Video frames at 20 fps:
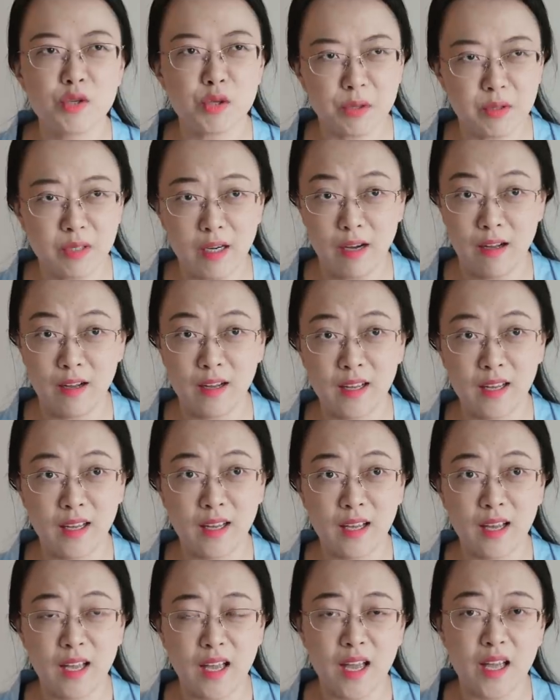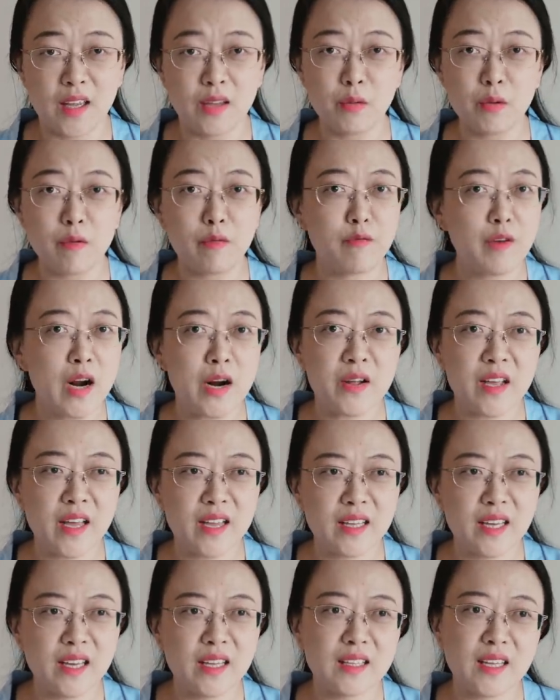Drogon. They were firing
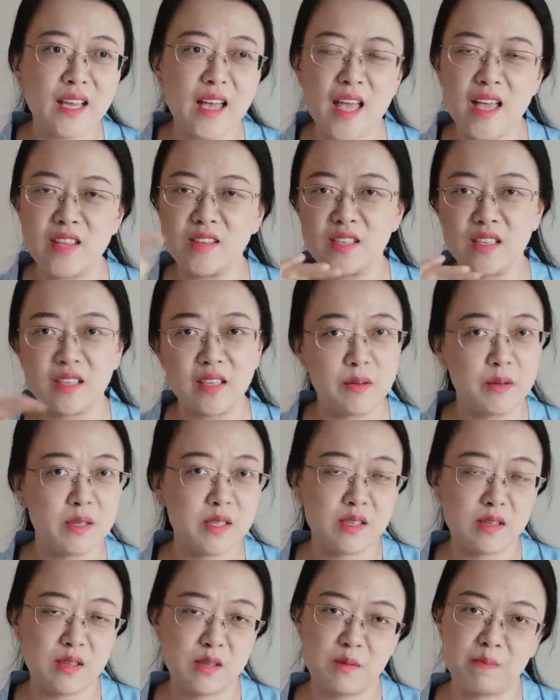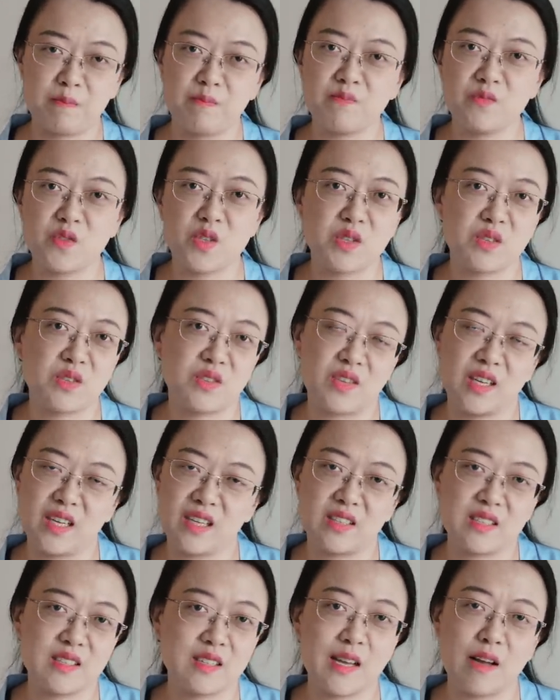at it, and Daenerys just just
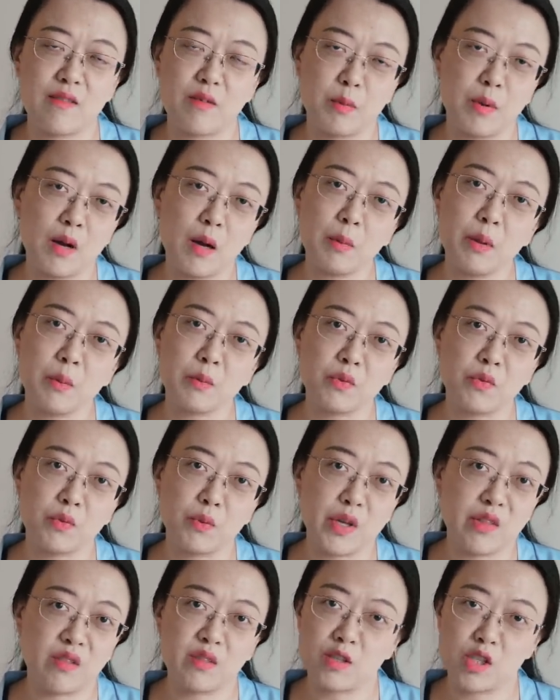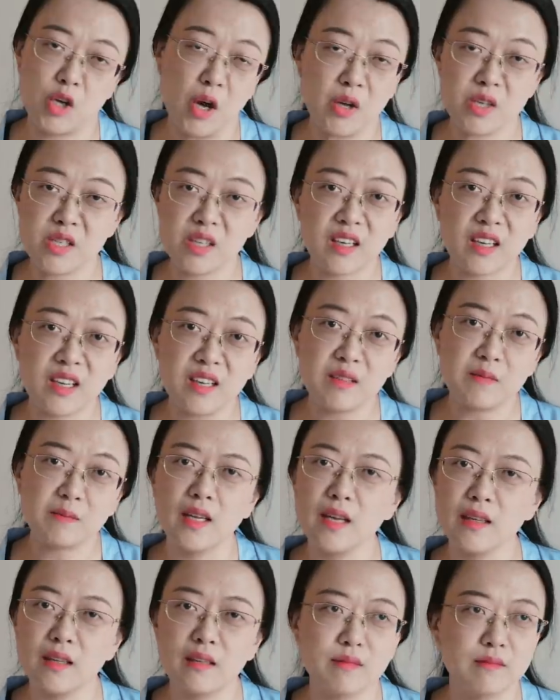like doesn't have a problem with dodging it,
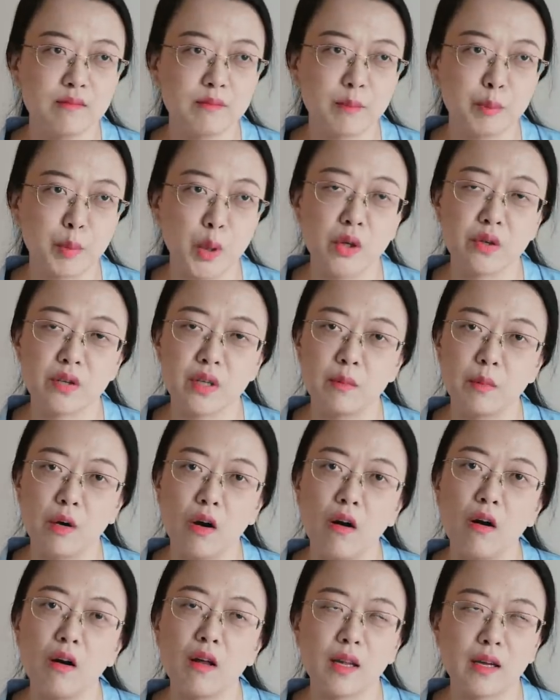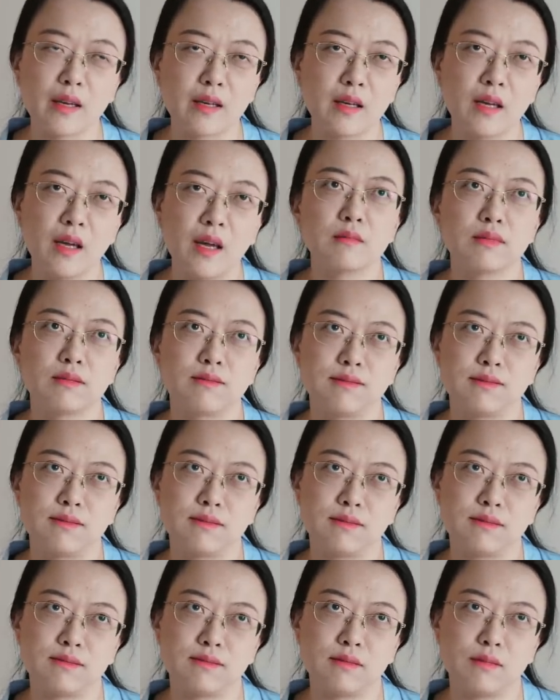and then burn them all. Like,
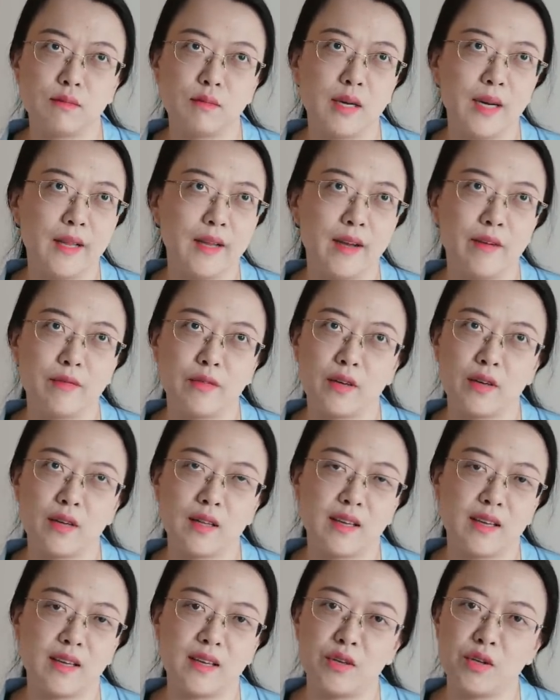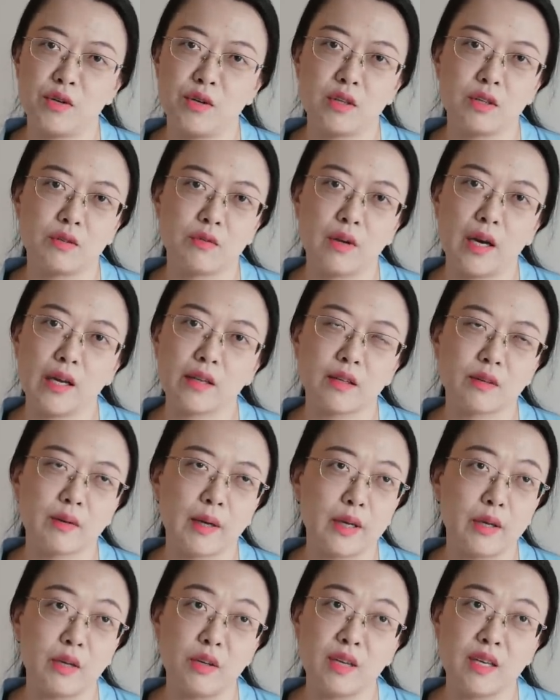pff, whatever. Like, you're the writer,
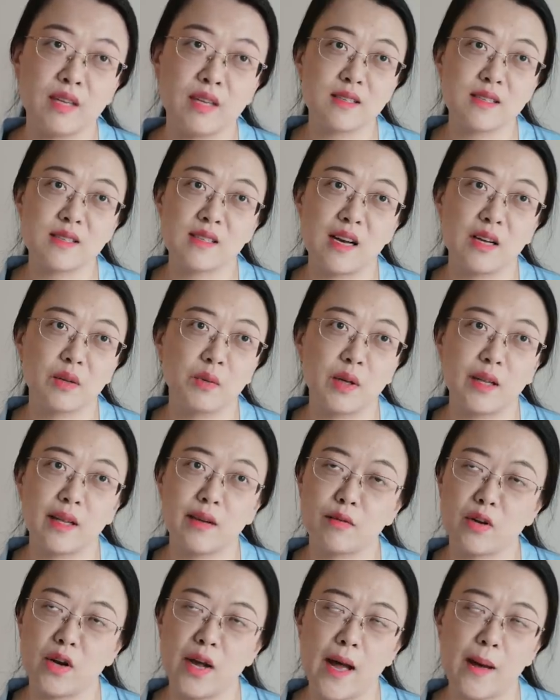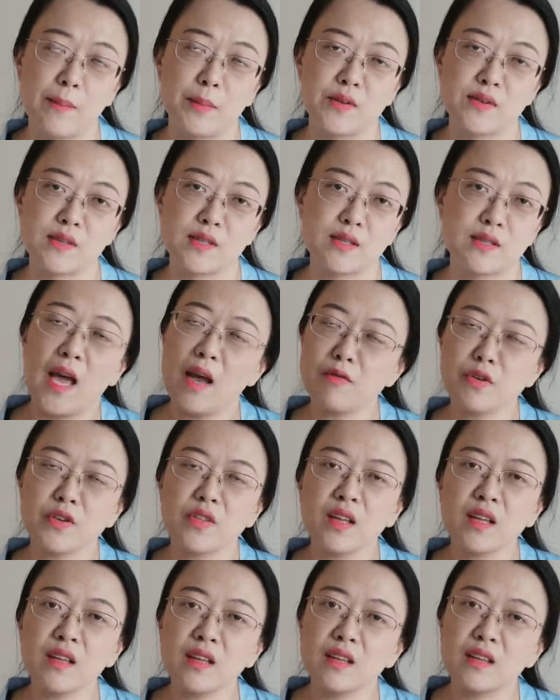right? You decide whatever happens. And
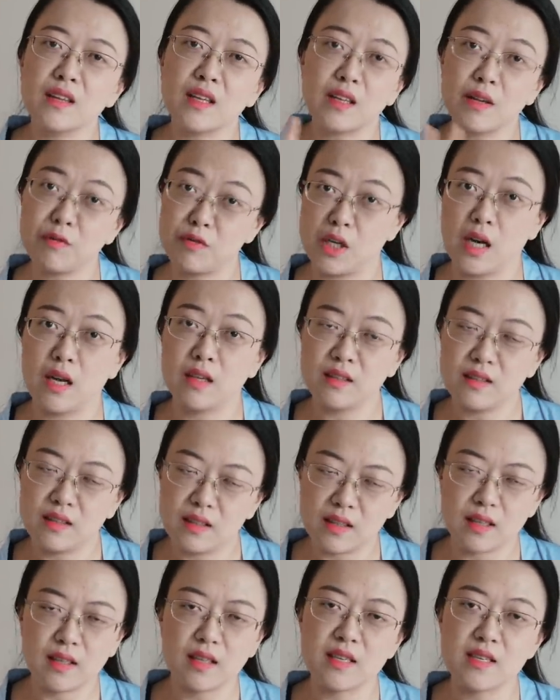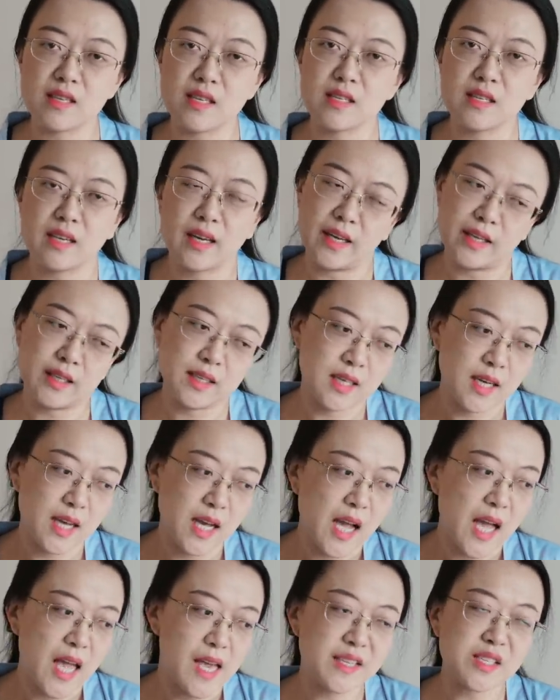everything that they've done in season eight
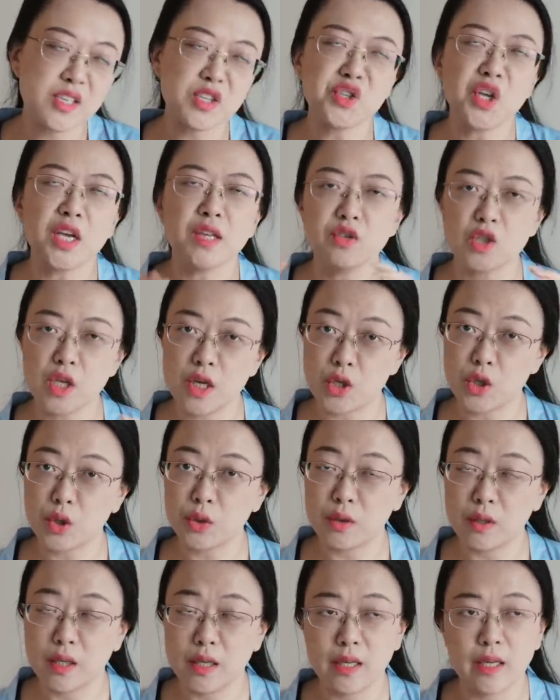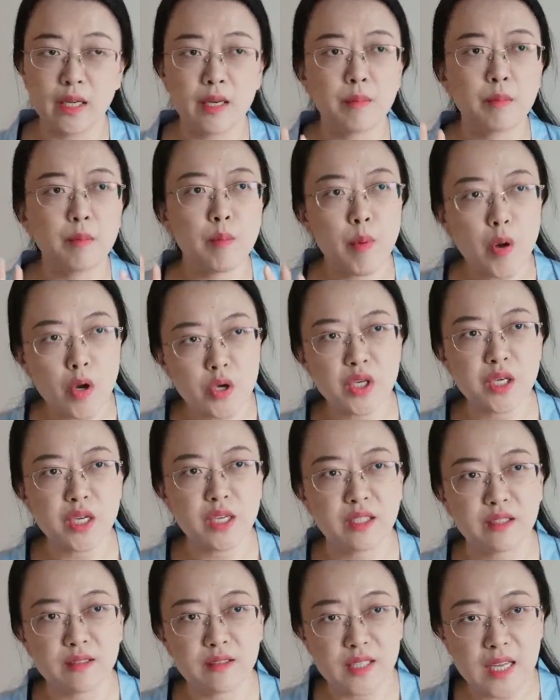is just intentionally
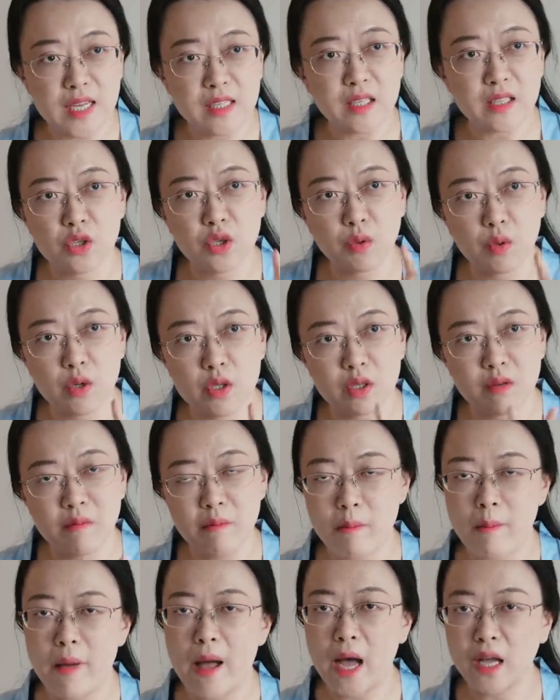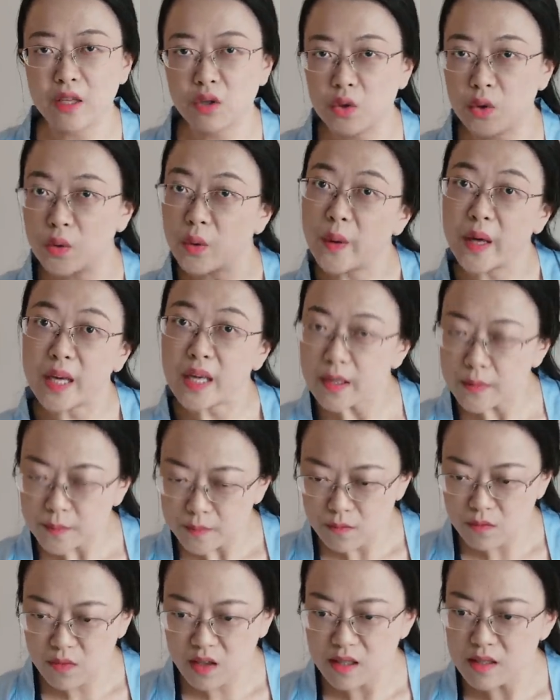pushing Dany towards the Mad Queen
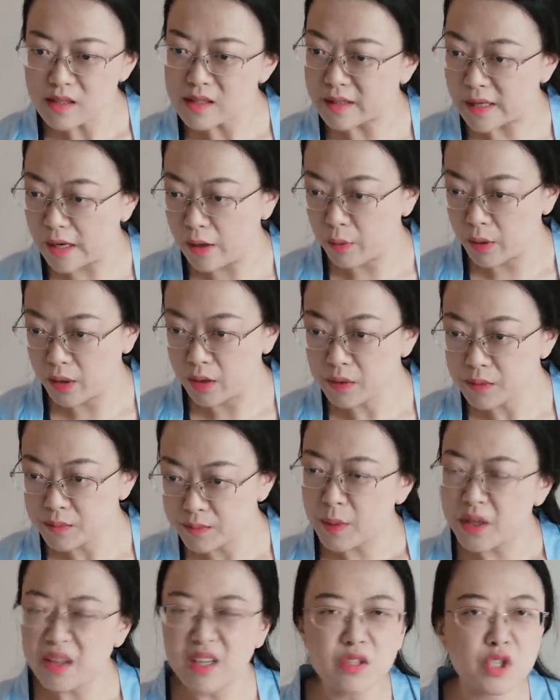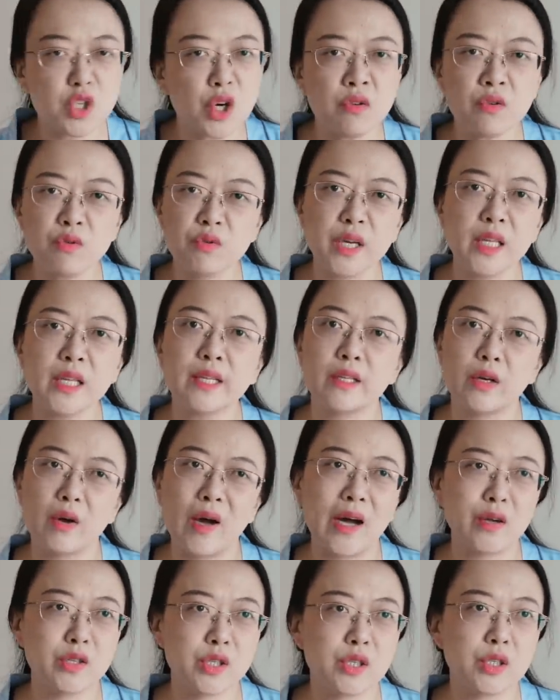scenario, but they don't really know
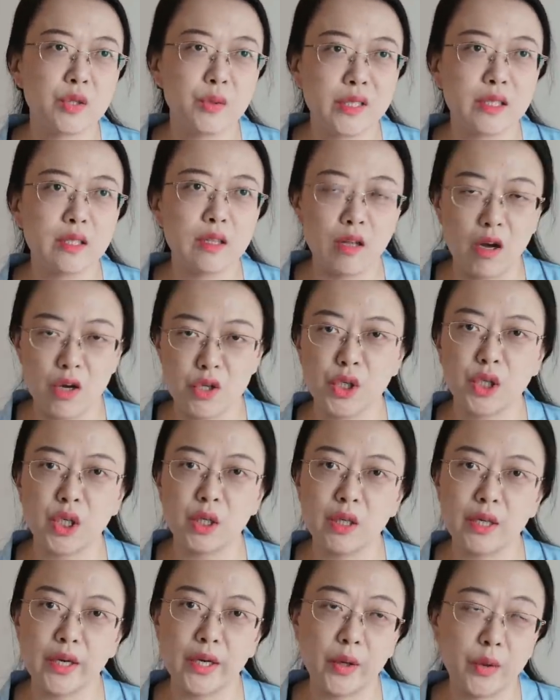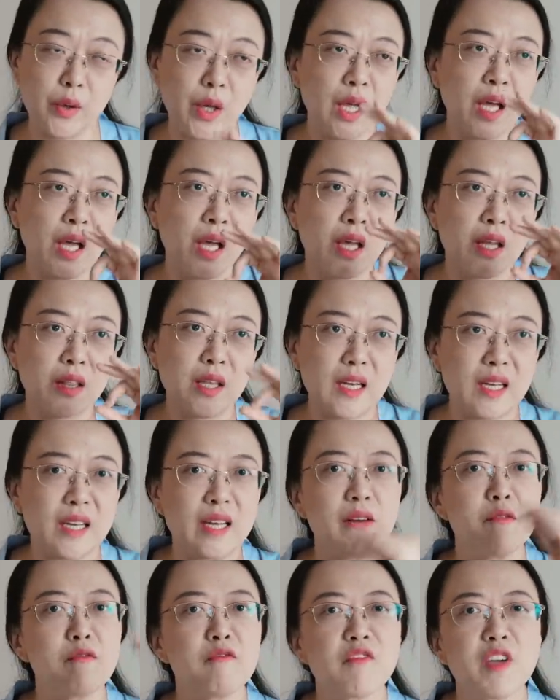how to do it logically or that
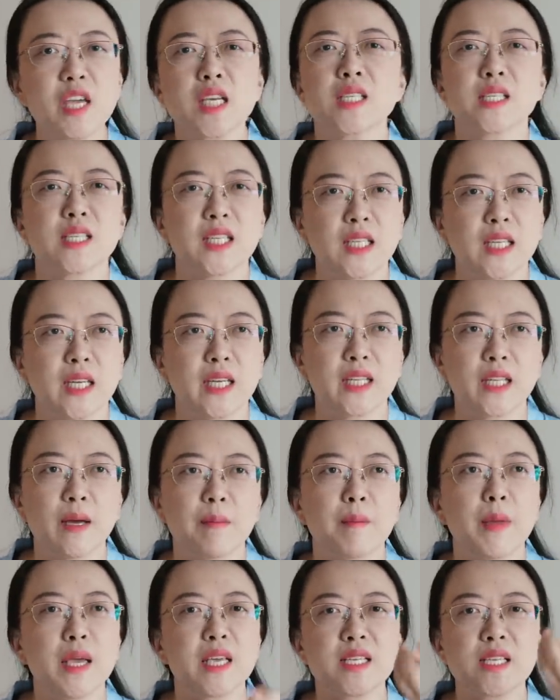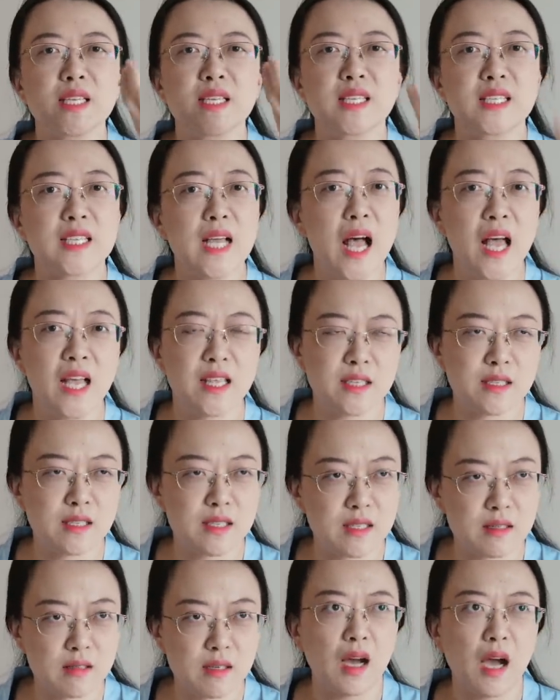convincingly that makes
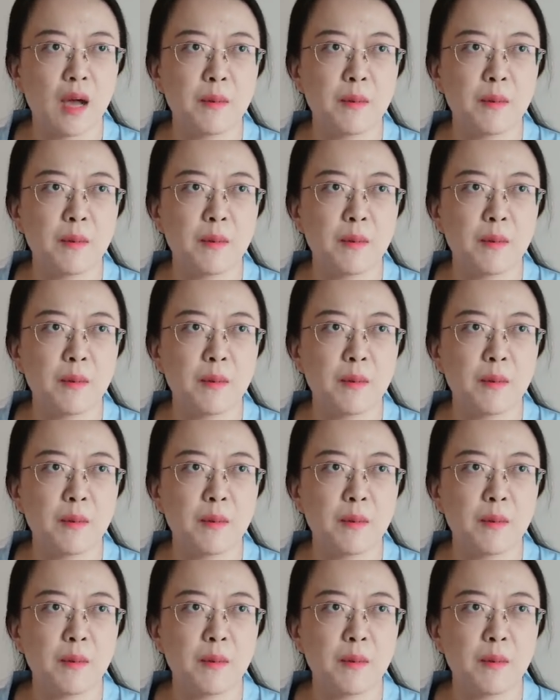sense.